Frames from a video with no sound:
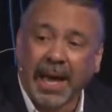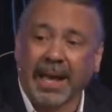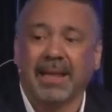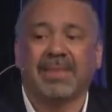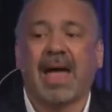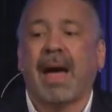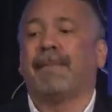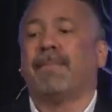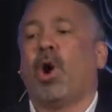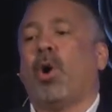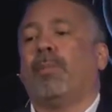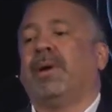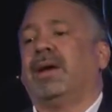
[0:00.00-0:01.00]
And in that
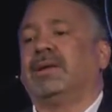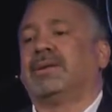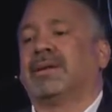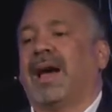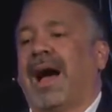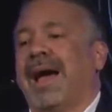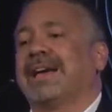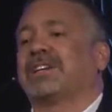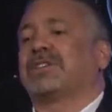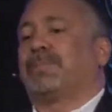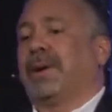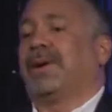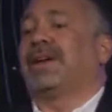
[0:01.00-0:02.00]
moment, I
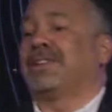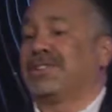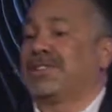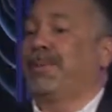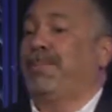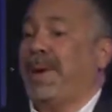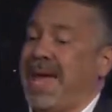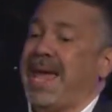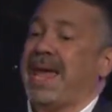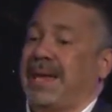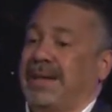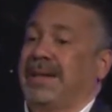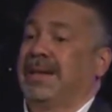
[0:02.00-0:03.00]
experienced the
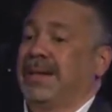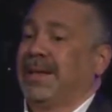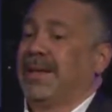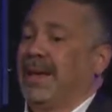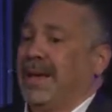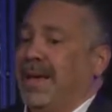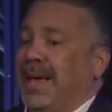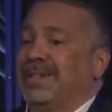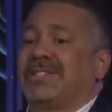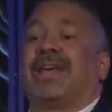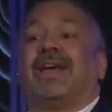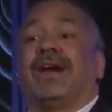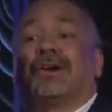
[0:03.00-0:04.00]
pain,
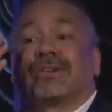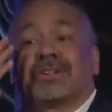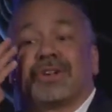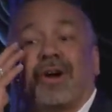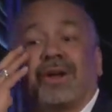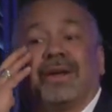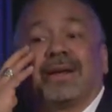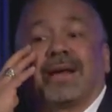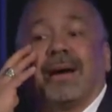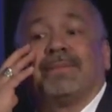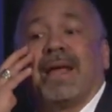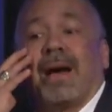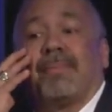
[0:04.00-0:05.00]
and tears started to
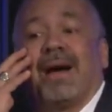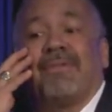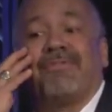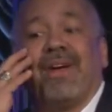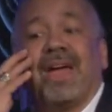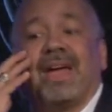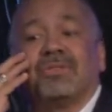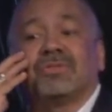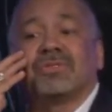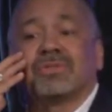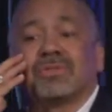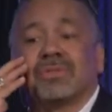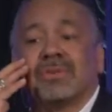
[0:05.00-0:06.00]
come down my
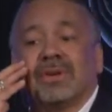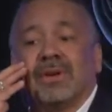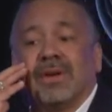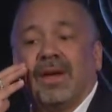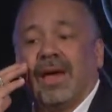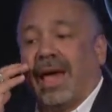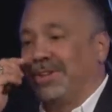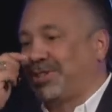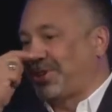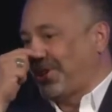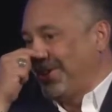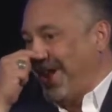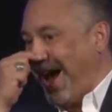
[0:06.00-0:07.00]
face. and
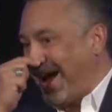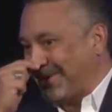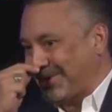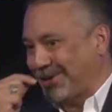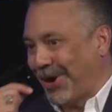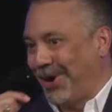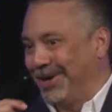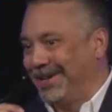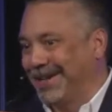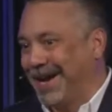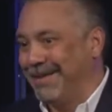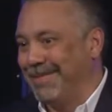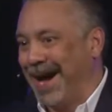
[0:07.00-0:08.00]
snot started
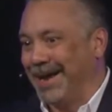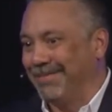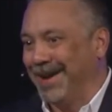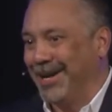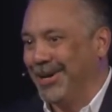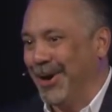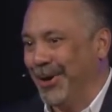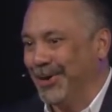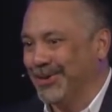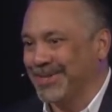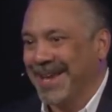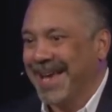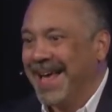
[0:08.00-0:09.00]
to come out of my
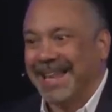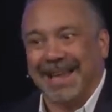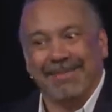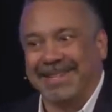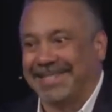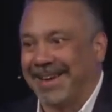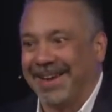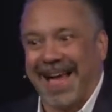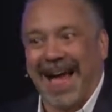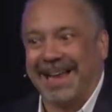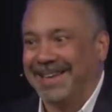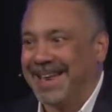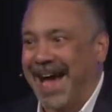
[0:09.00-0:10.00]
nose. Let me tell you,
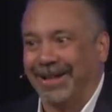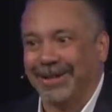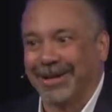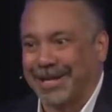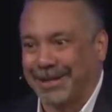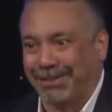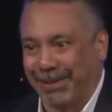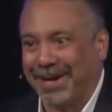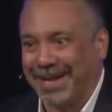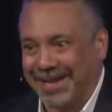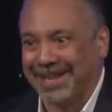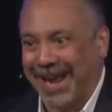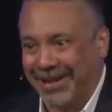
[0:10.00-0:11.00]
I did not look as
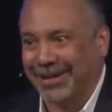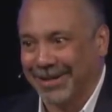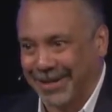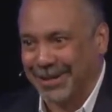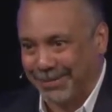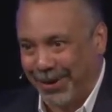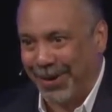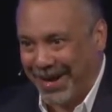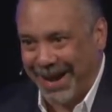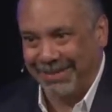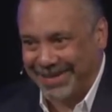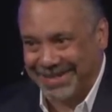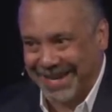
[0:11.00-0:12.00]
pretty as I looked this morning.
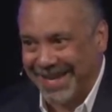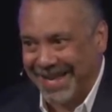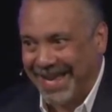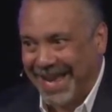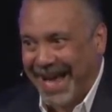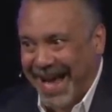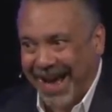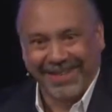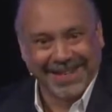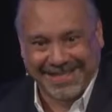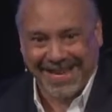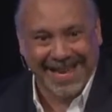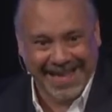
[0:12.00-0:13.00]
I'm gonna tell
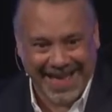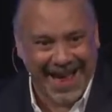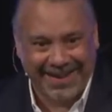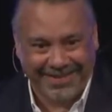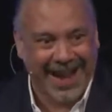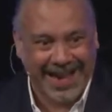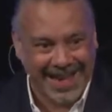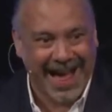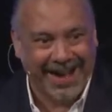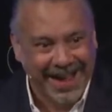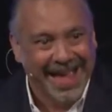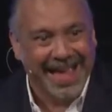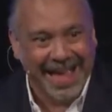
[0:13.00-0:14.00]
you that right
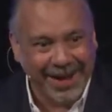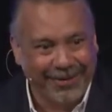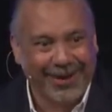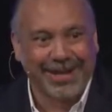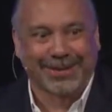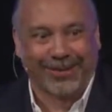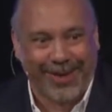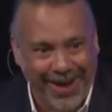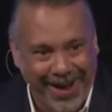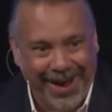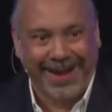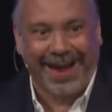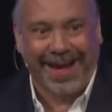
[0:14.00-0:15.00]
now. It was
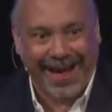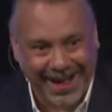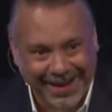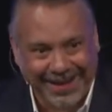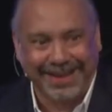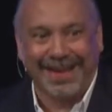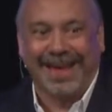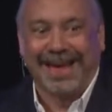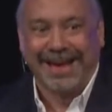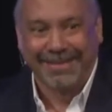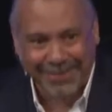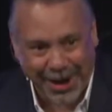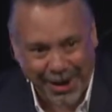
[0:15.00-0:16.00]
one ugly
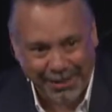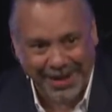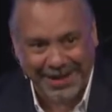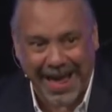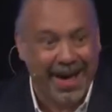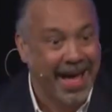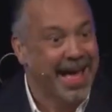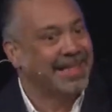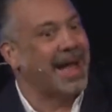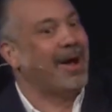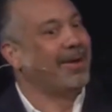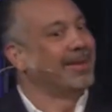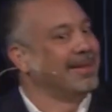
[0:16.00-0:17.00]
moment.
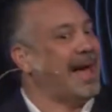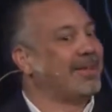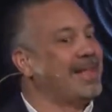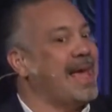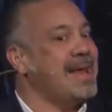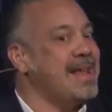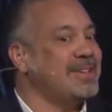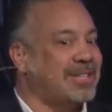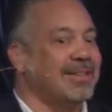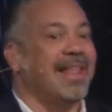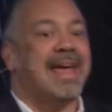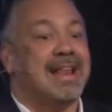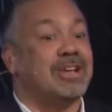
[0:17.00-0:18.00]
Now,
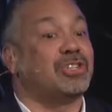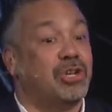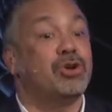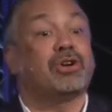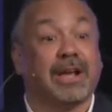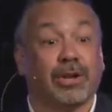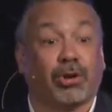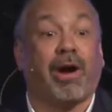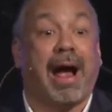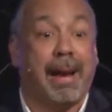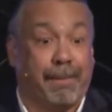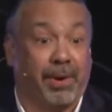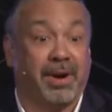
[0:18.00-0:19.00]
ladies, you can
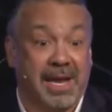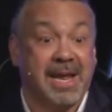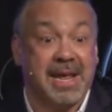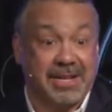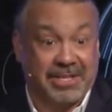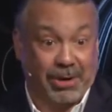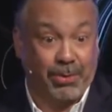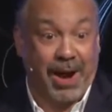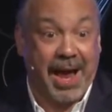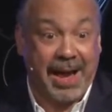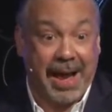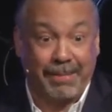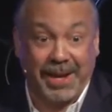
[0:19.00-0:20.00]
cry pretty easy,
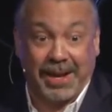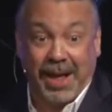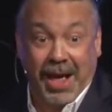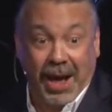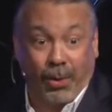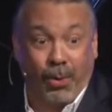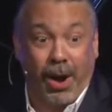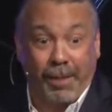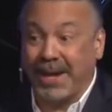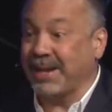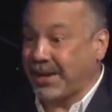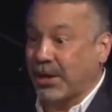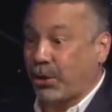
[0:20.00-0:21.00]
right? I mean, a
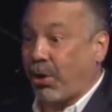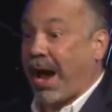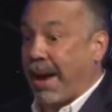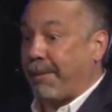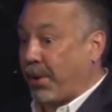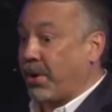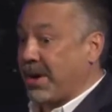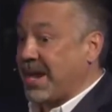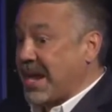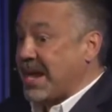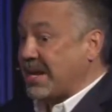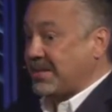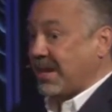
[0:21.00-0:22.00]
woman can cry pretty
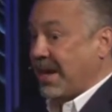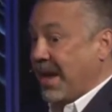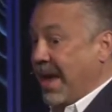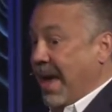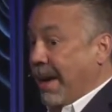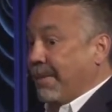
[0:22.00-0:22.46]
easy,